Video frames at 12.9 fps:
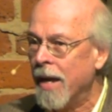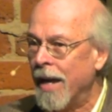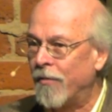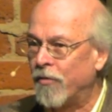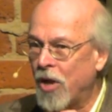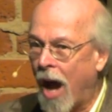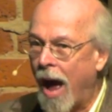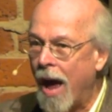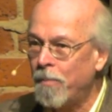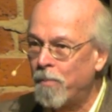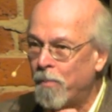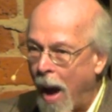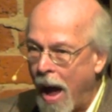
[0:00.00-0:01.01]
If
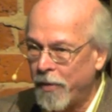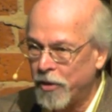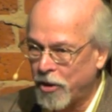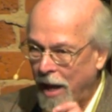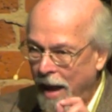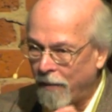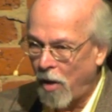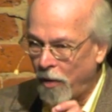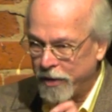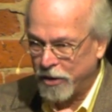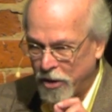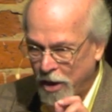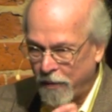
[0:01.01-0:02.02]
God bothers to have all
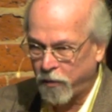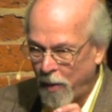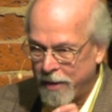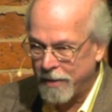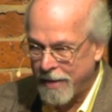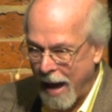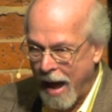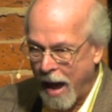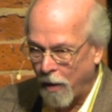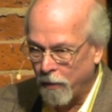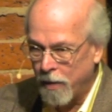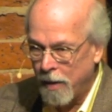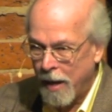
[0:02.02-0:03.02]
this stuff written
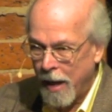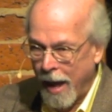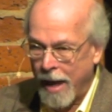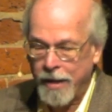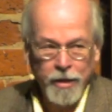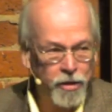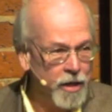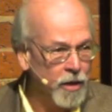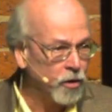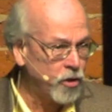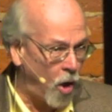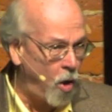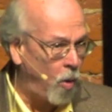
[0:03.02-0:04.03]
down, and it
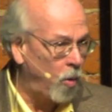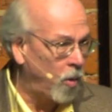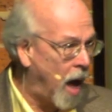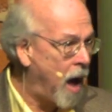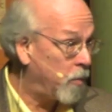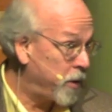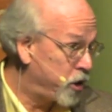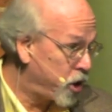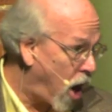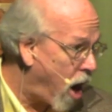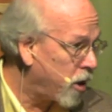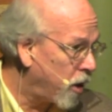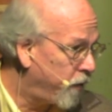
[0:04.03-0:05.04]
deals a whole lot with
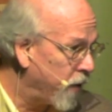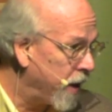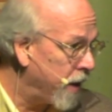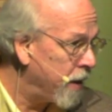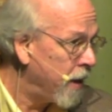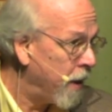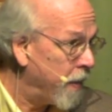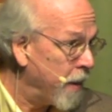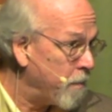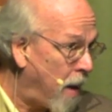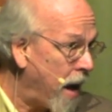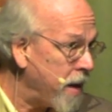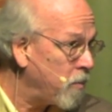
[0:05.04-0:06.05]
geography, then
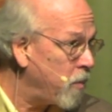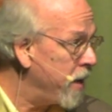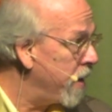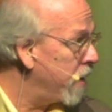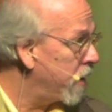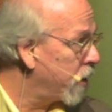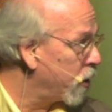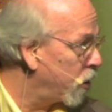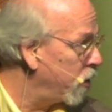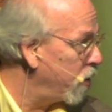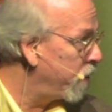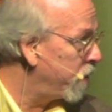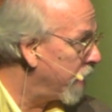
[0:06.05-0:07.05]
might we
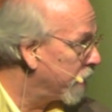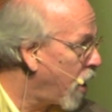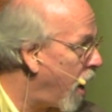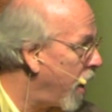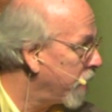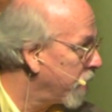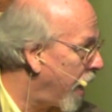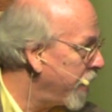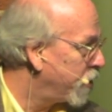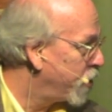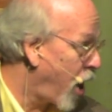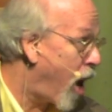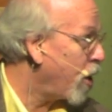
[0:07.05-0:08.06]
conclude that God
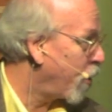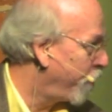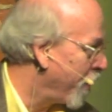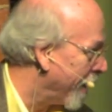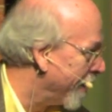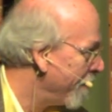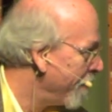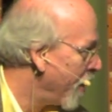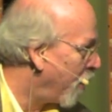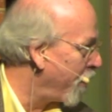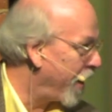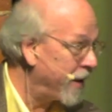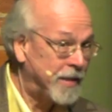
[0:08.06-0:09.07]
likes geography,
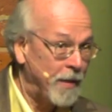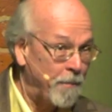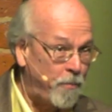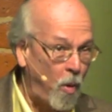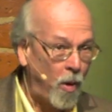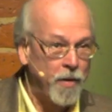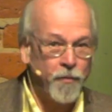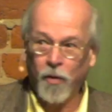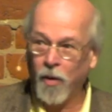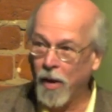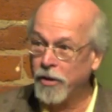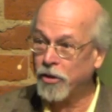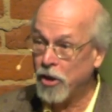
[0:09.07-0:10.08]
or that it's important
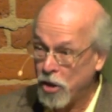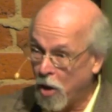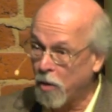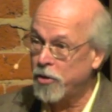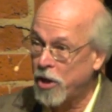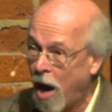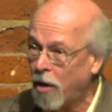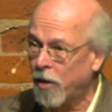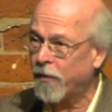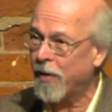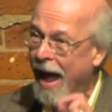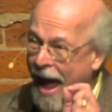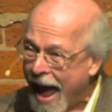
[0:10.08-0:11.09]
for us to know
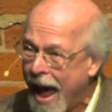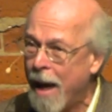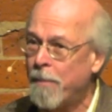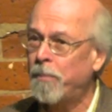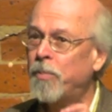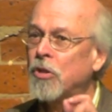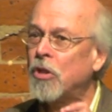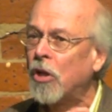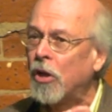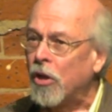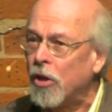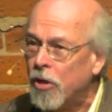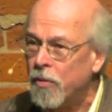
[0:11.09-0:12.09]
geography?
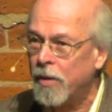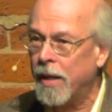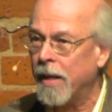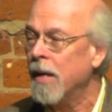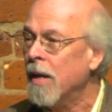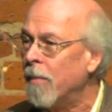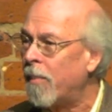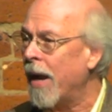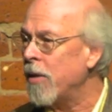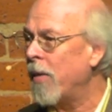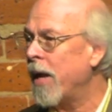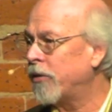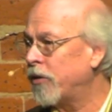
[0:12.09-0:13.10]
Absolutely. By
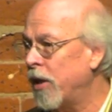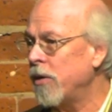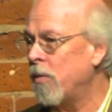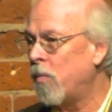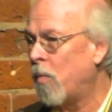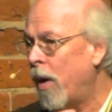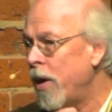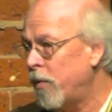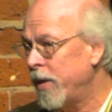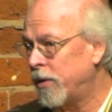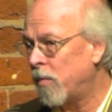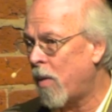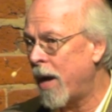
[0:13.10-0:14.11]
the way, I'll tell you one
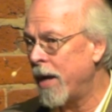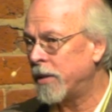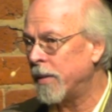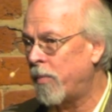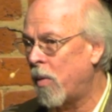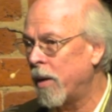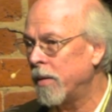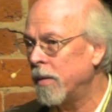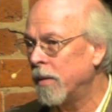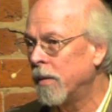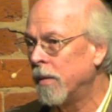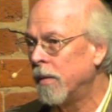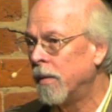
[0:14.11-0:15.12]
reason why it's important.
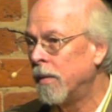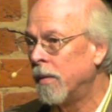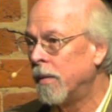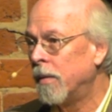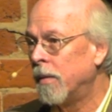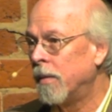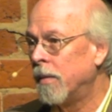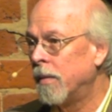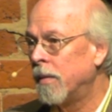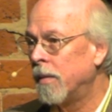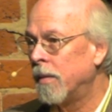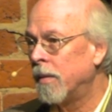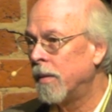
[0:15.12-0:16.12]

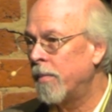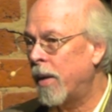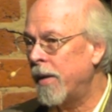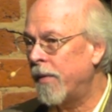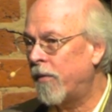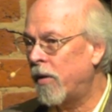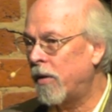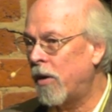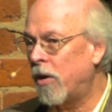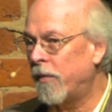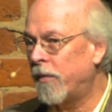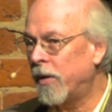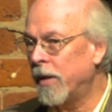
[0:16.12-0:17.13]
Anybody ever
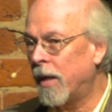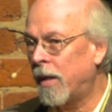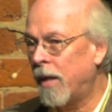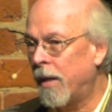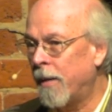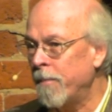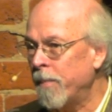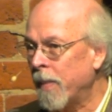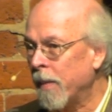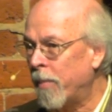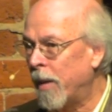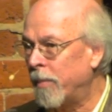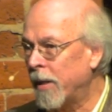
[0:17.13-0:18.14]
heard of a little
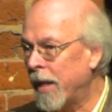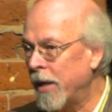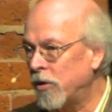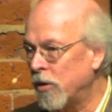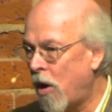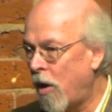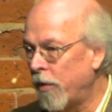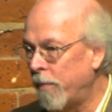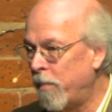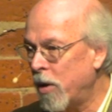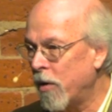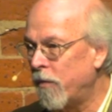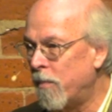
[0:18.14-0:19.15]
publication called the
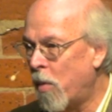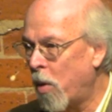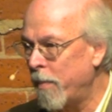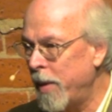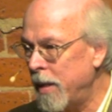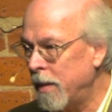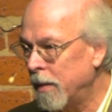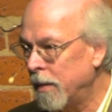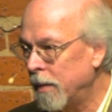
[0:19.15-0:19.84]
Book of Mormon?